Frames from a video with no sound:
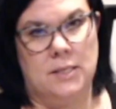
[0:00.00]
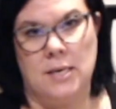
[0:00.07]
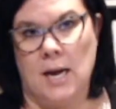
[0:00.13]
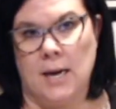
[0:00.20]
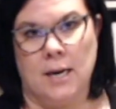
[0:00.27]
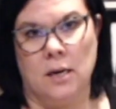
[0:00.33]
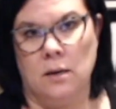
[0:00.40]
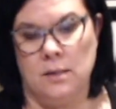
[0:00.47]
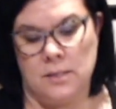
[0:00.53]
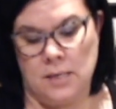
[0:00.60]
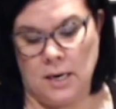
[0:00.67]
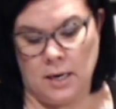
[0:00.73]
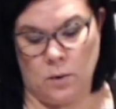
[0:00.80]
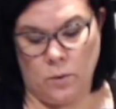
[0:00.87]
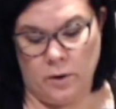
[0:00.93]
it's not gonna it's
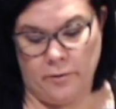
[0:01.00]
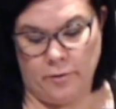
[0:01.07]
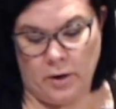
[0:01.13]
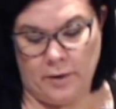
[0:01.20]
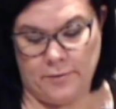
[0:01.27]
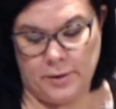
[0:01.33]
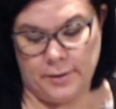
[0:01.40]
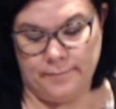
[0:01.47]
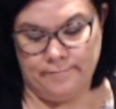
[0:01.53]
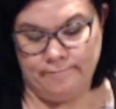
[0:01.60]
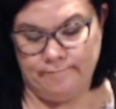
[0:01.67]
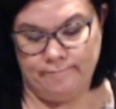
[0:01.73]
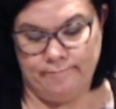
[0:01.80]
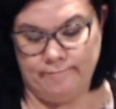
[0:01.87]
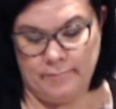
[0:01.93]
not gonna work forever.
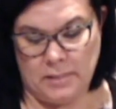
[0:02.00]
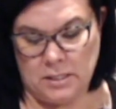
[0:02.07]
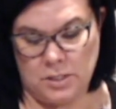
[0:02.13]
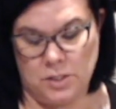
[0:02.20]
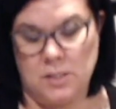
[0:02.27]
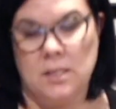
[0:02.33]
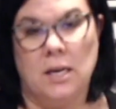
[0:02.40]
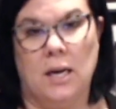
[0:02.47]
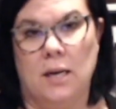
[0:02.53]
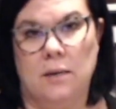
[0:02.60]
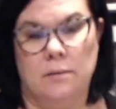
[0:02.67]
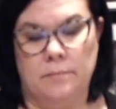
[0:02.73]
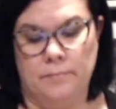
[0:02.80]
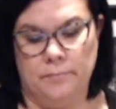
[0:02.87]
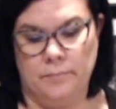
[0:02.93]
It's just not.
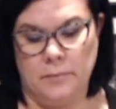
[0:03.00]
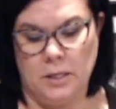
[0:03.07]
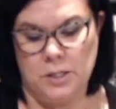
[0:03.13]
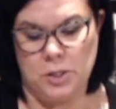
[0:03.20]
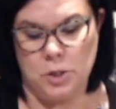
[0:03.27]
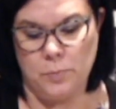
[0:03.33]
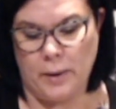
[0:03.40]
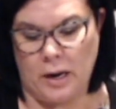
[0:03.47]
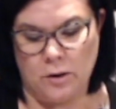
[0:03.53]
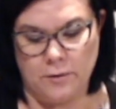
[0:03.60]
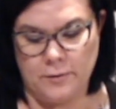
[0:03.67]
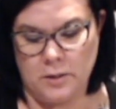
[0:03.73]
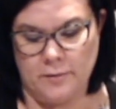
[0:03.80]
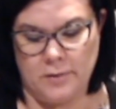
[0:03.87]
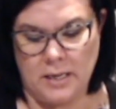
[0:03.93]
It's too
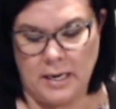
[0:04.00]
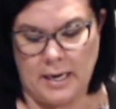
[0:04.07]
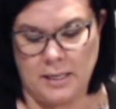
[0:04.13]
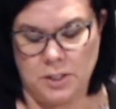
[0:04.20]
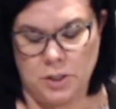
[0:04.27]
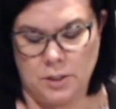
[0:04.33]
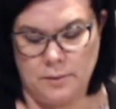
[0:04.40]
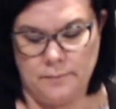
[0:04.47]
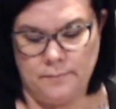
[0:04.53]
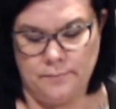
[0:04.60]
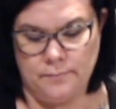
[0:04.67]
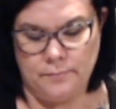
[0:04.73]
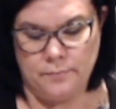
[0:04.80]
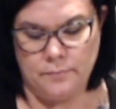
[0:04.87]
powerful of a connection